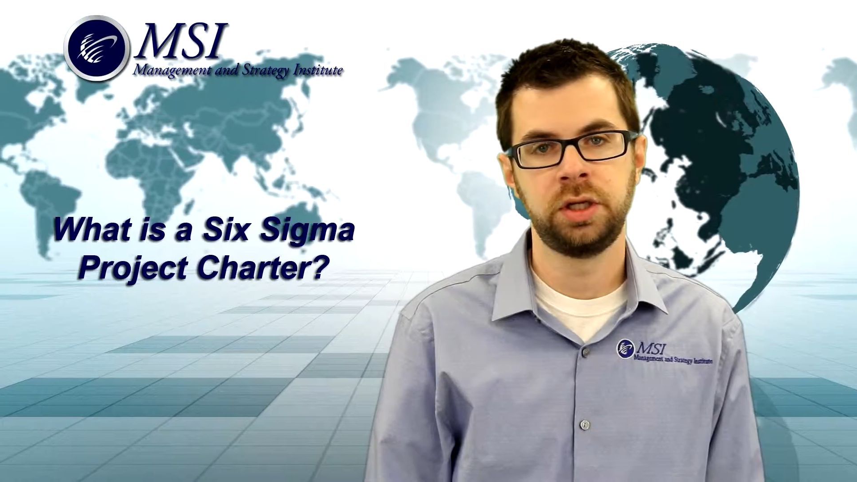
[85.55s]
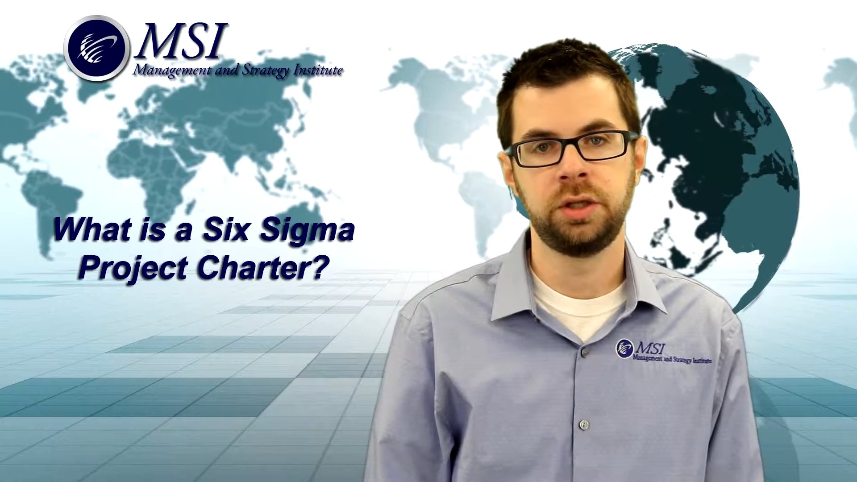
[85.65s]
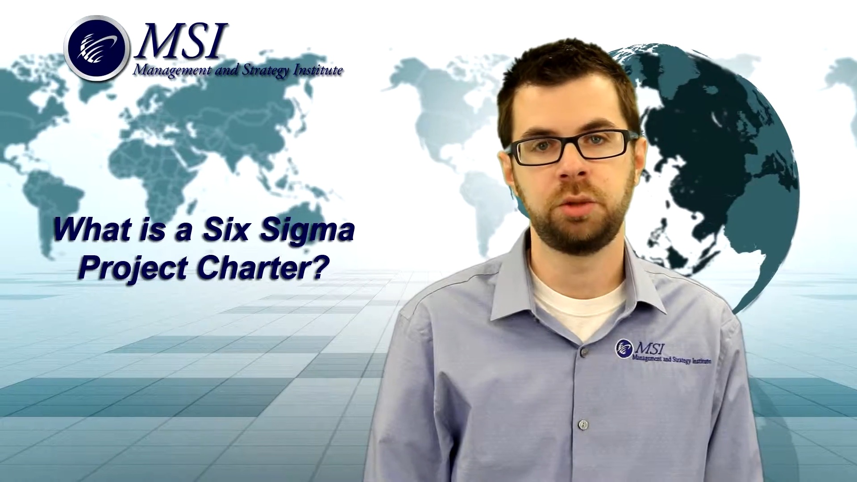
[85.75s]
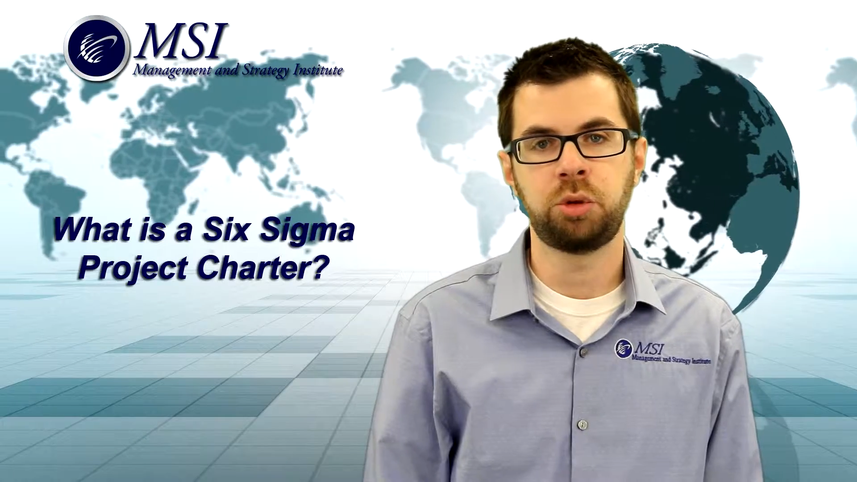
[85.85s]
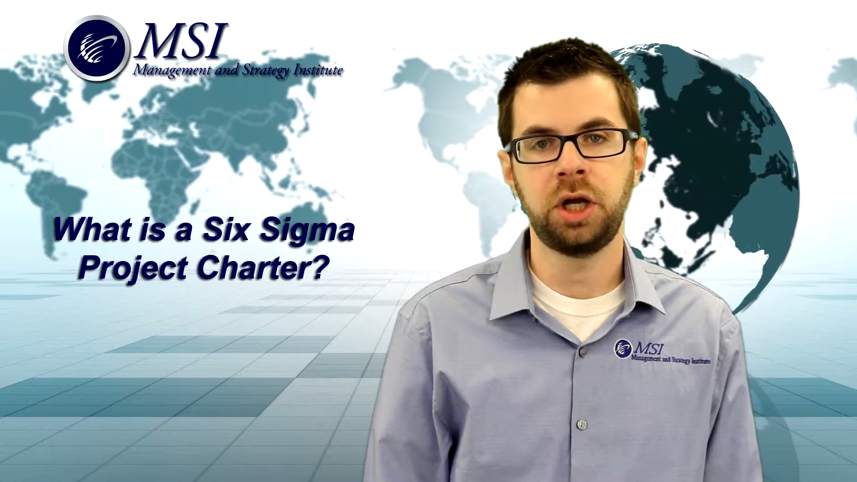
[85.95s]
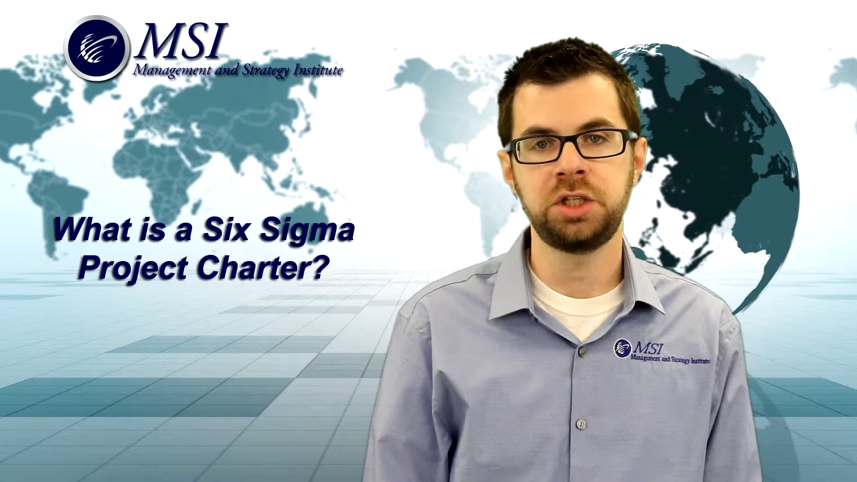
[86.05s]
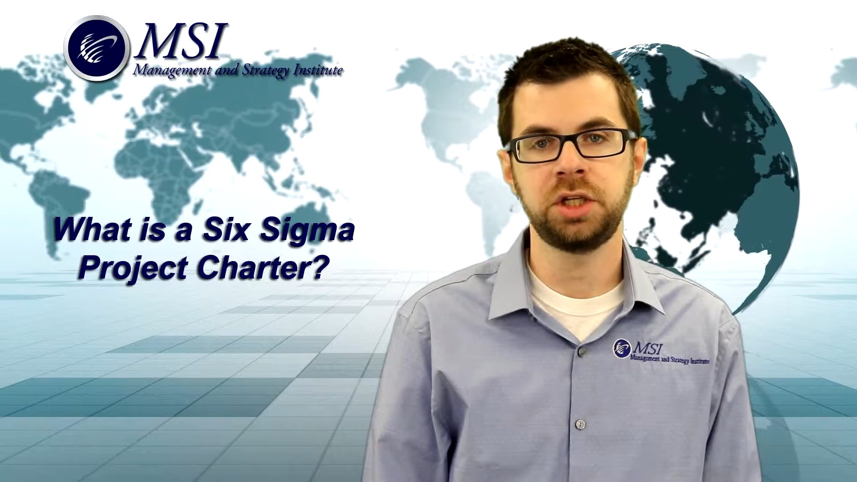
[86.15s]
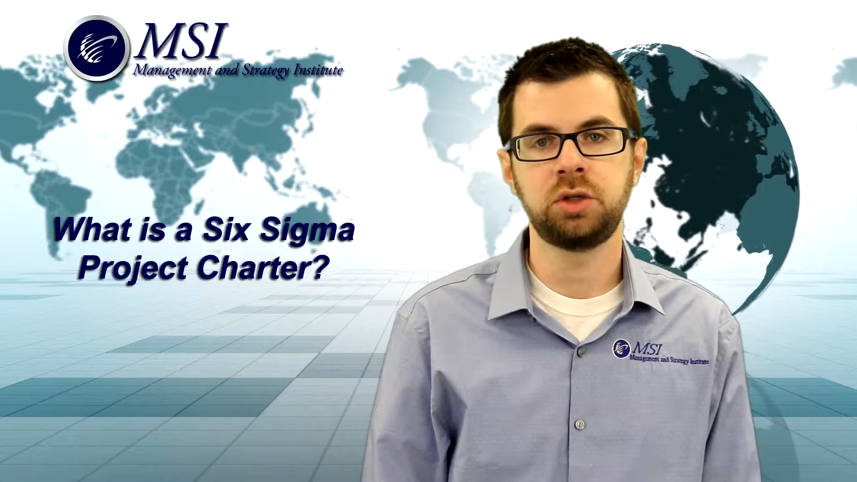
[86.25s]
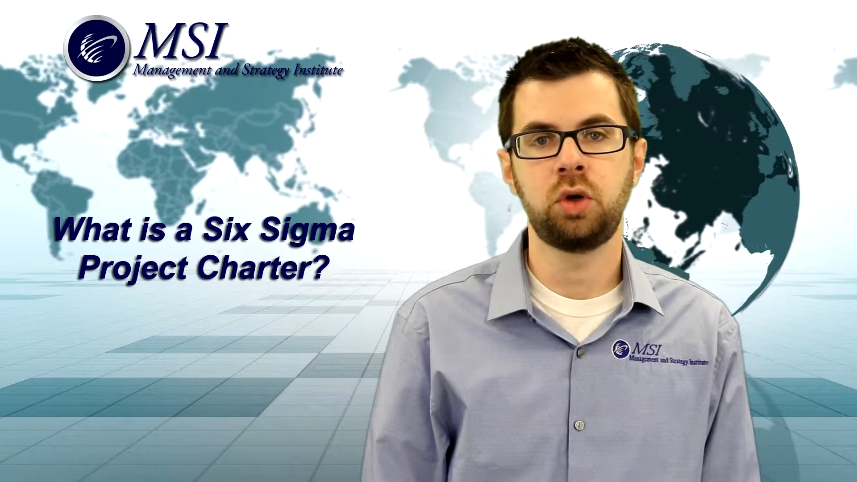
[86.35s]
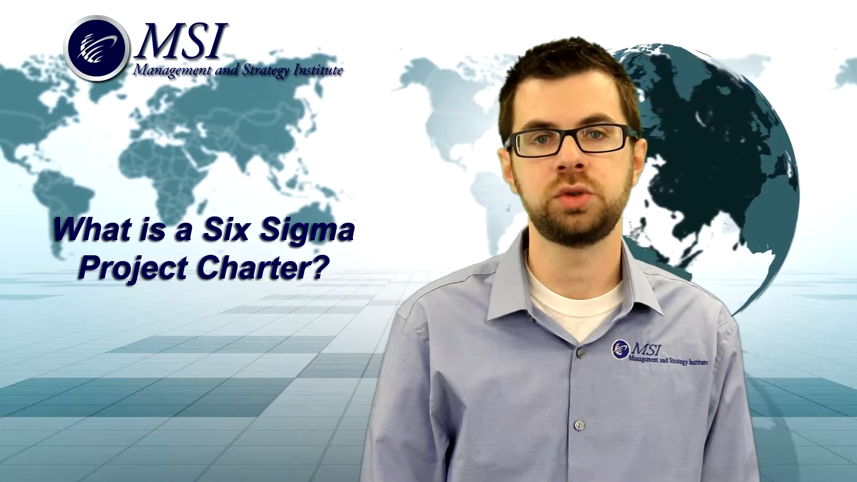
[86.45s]
The
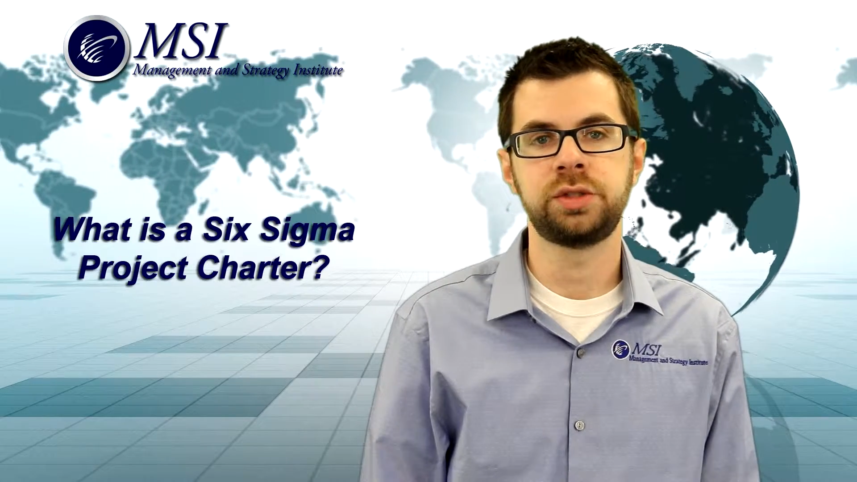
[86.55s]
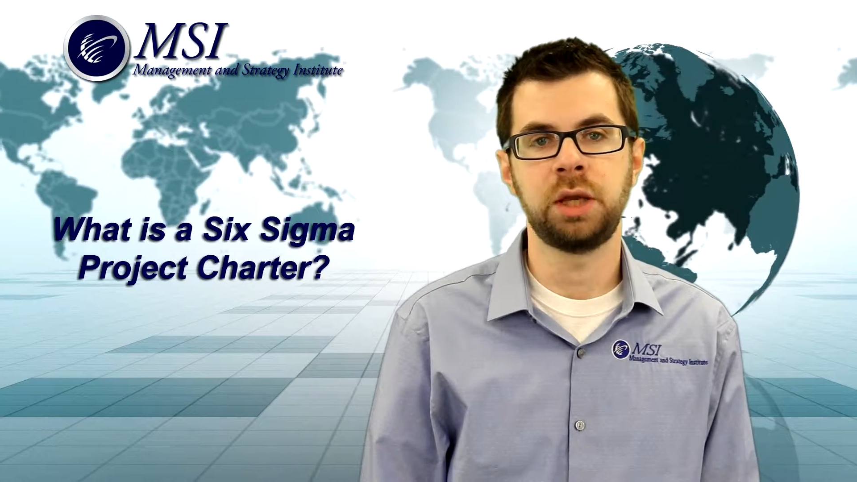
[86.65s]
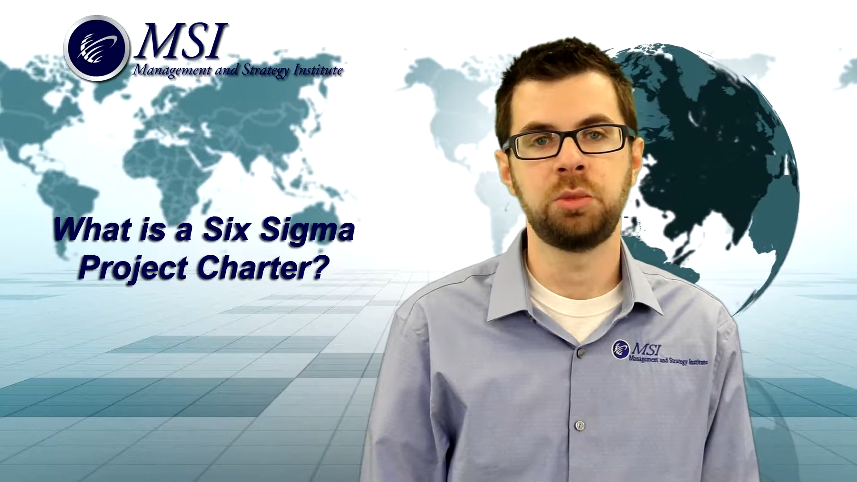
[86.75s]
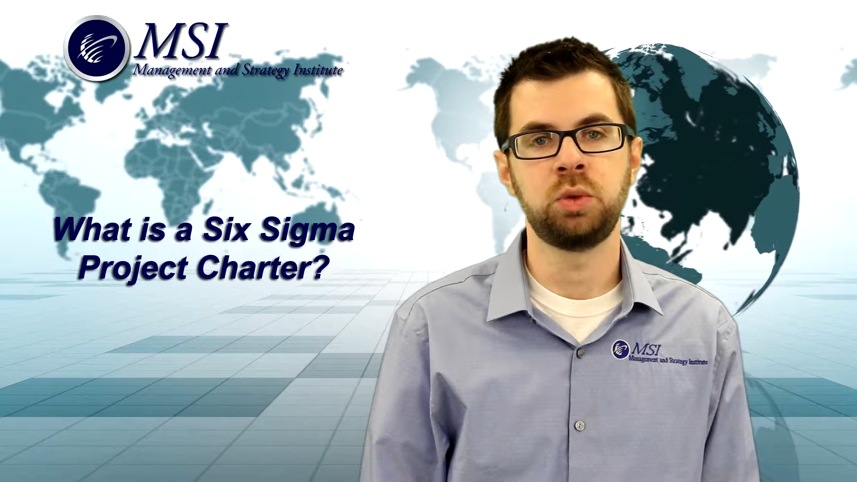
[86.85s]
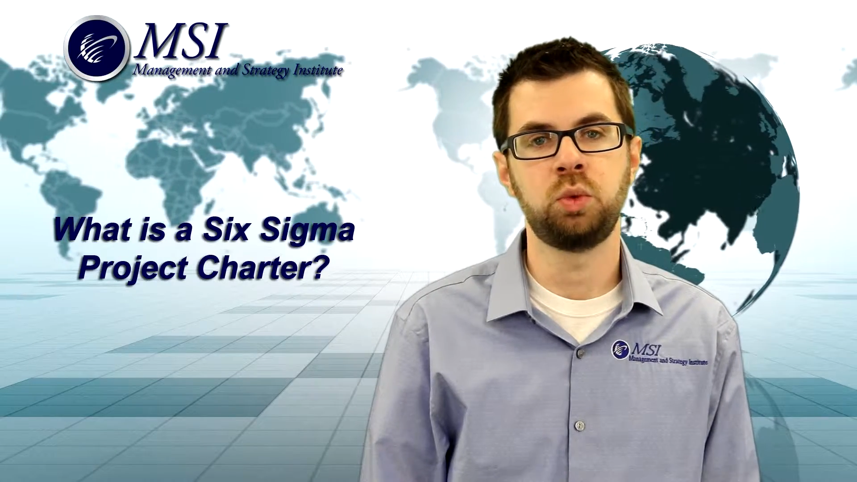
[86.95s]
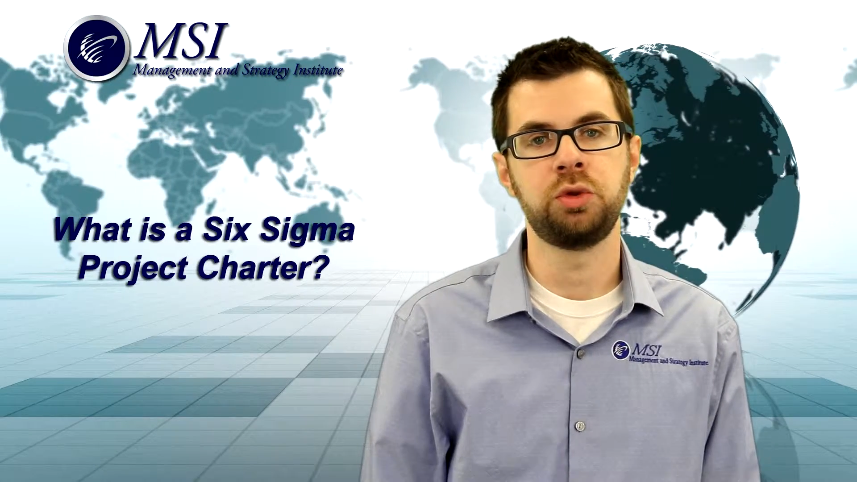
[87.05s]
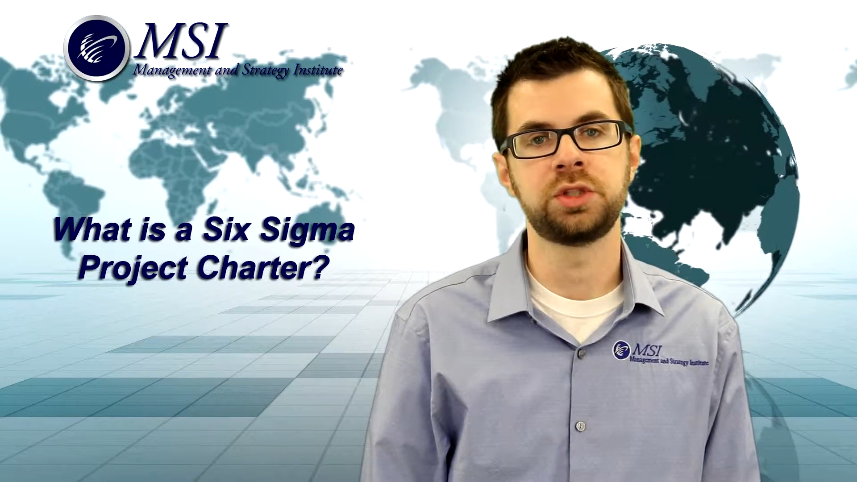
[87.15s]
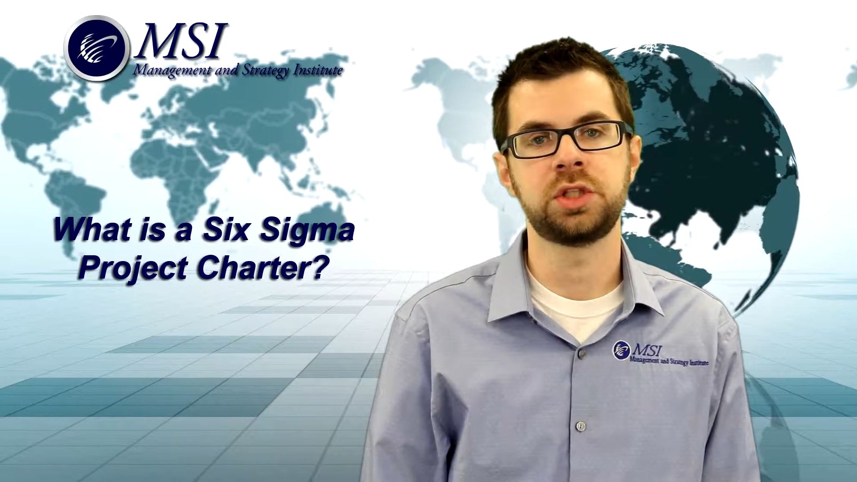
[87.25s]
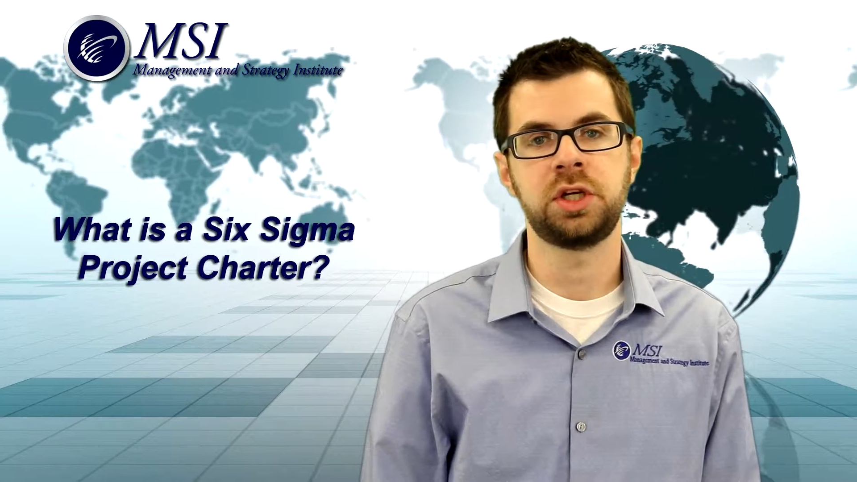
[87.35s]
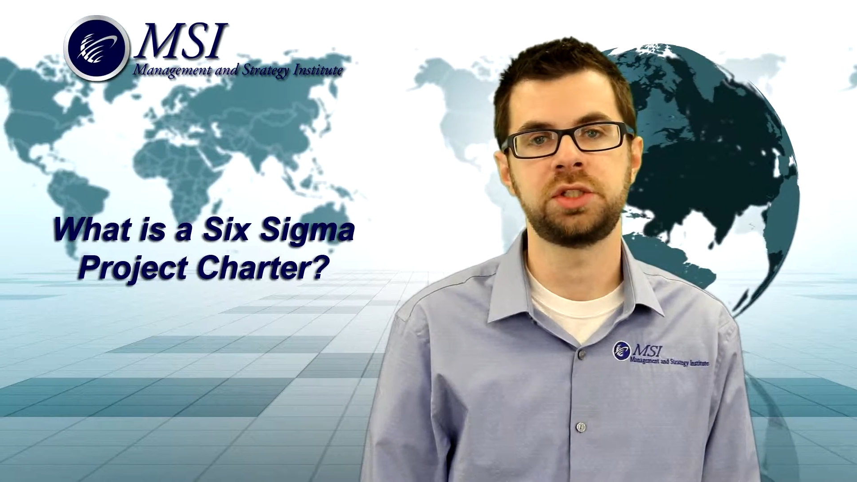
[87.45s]
project goal statement will discuss